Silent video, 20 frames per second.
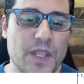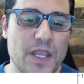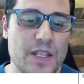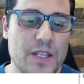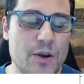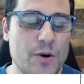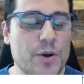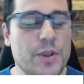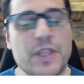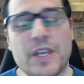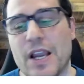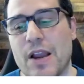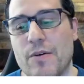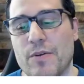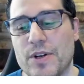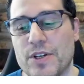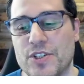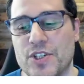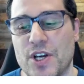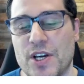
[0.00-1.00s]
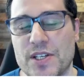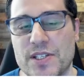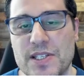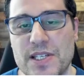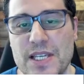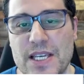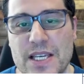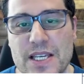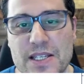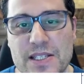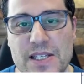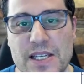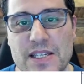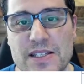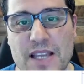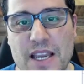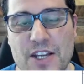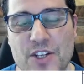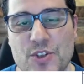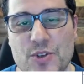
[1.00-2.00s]
And the only thing I would adjust is
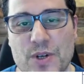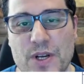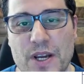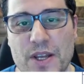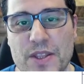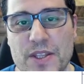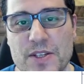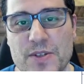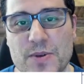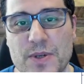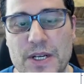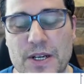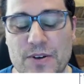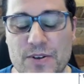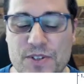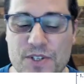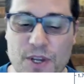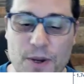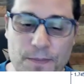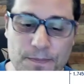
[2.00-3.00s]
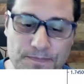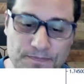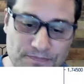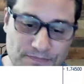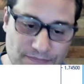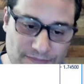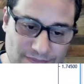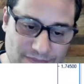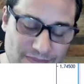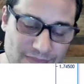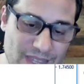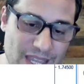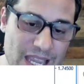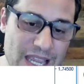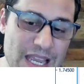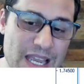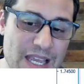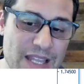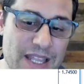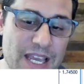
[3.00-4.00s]
his entry on this one here. So
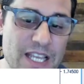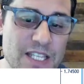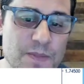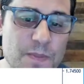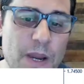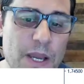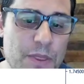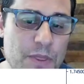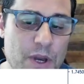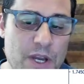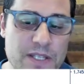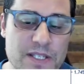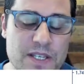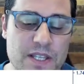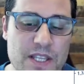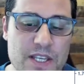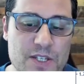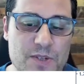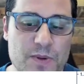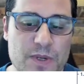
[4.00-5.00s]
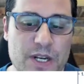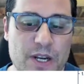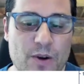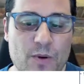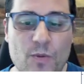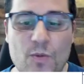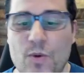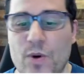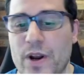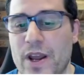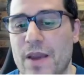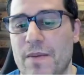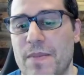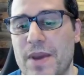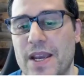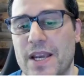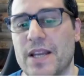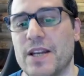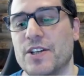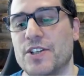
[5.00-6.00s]
that's my thoughts on this one here. Would I
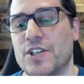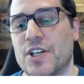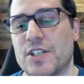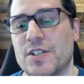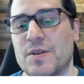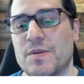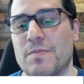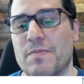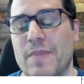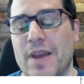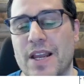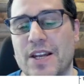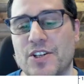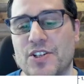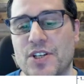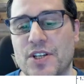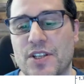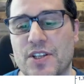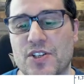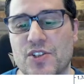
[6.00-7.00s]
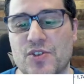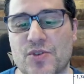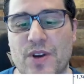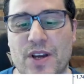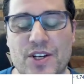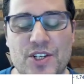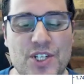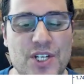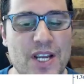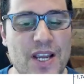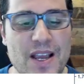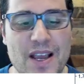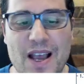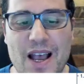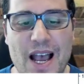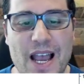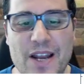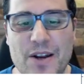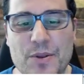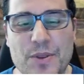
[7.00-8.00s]
make an adjustment managing this strategy?
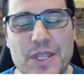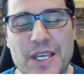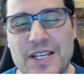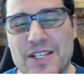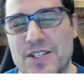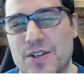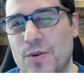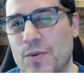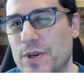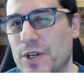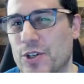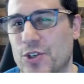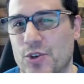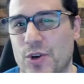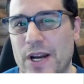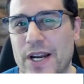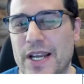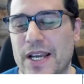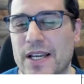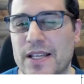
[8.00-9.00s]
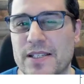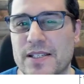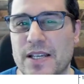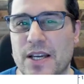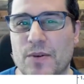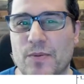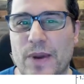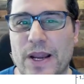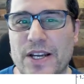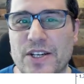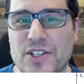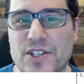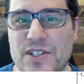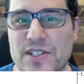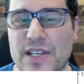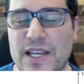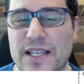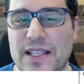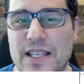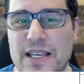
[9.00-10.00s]
I don't think so. When you're trading inside
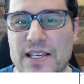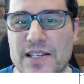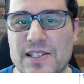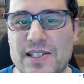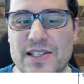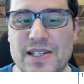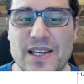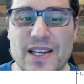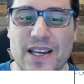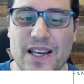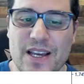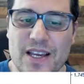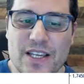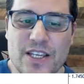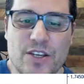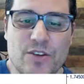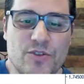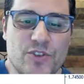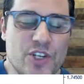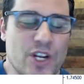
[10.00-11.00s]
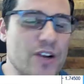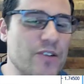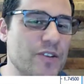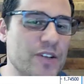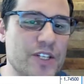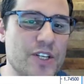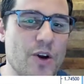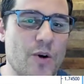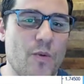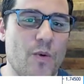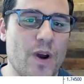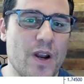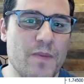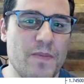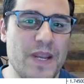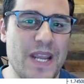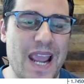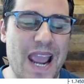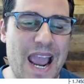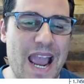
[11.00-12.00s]
ranges like this, you generally don't want
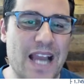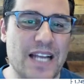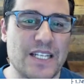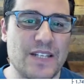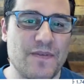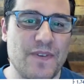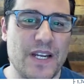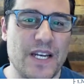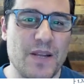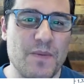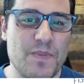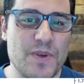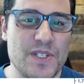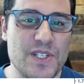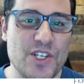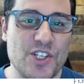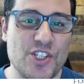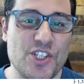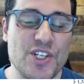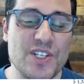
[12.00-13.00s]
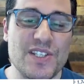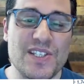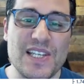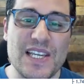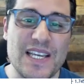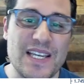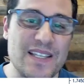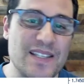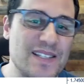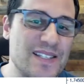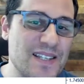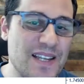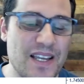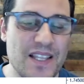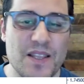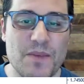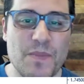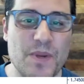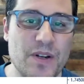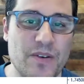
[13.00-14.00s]
to be activating positions
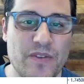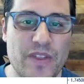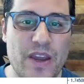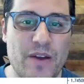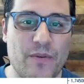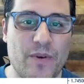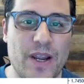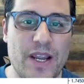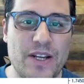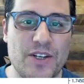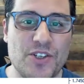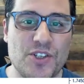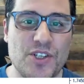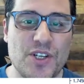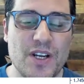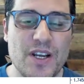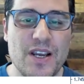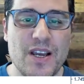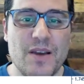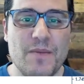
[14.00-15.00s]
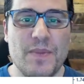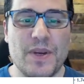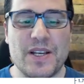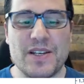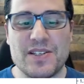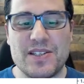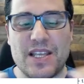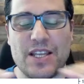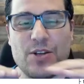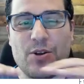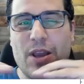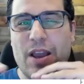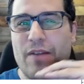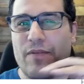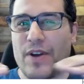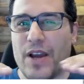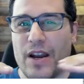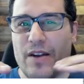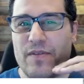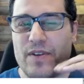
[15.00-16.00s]
inside the middle of that range, because then you
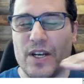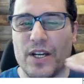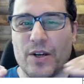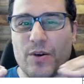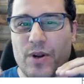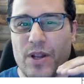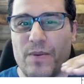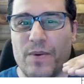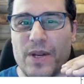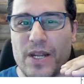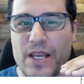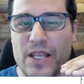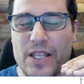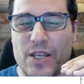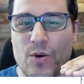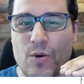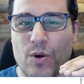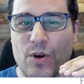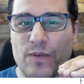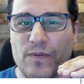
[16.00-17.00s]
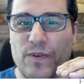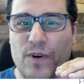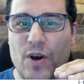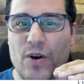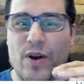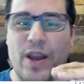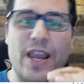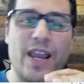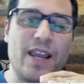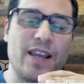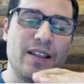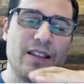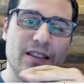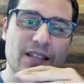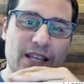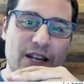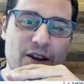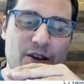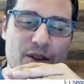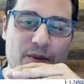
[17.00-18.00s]
have kind of an agreement in the order flow. Hey,
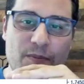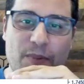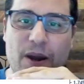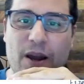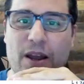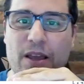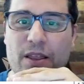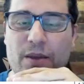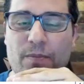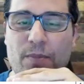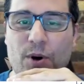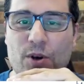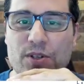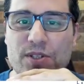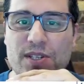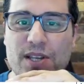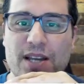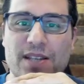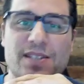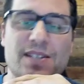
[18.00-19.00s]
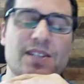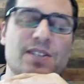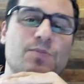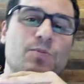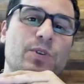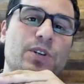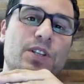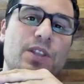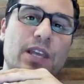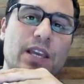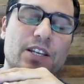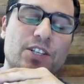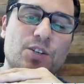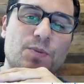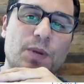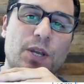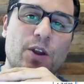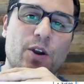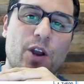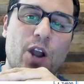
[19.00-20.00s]
the bull side says we think it
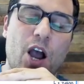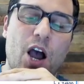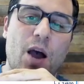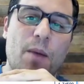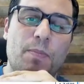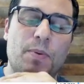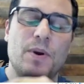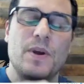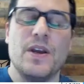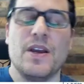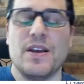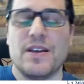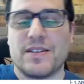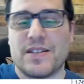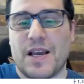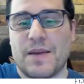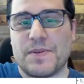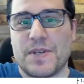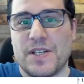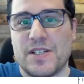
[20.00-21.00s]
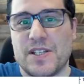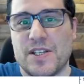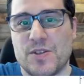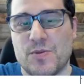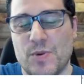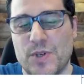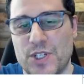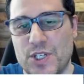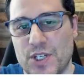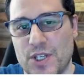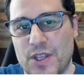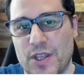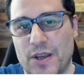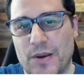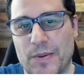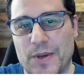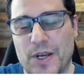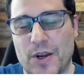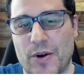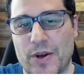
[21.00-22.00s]
should be going up. Top side says we should
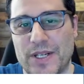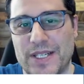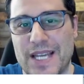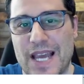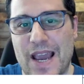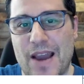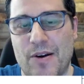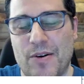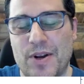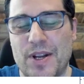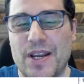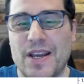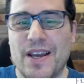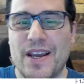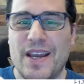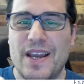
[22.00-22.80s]
think it be going down.